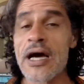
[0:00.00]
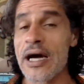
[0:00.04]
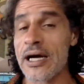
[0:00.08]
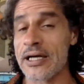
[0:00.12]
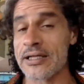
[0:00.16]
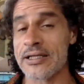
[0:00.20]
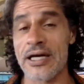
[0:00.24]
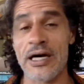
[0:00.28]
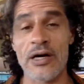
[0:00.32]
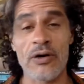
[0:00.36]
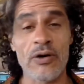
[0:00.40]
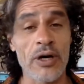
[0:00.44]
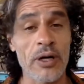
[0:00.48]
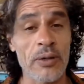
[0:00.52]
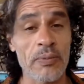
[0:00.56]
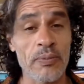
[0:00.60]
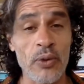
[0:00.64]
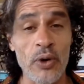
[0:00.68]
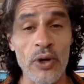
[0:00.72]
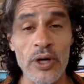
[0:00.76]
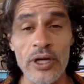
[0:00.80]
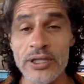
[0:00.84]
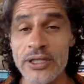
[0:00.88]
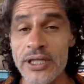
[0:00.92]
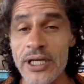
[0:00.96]
at our
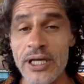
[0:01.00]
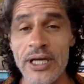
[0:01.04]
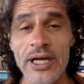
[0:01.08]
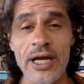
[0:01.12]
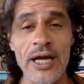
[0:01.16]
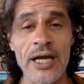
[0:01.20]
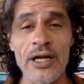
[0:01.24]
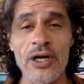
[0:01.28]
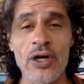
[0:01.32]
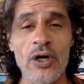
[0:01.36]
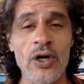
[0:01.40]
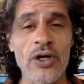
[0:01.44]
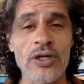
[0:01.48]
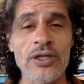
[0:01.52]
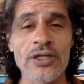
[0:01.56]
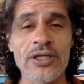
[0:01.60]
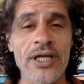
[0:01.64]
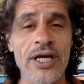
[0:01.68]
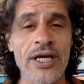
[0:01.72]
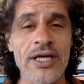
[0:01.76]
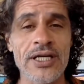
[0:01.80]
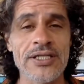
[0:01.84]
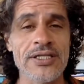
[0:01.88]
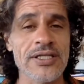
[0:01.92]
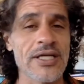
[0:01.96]
political
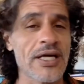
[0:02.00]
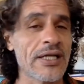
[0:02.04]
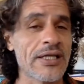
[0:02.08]
context,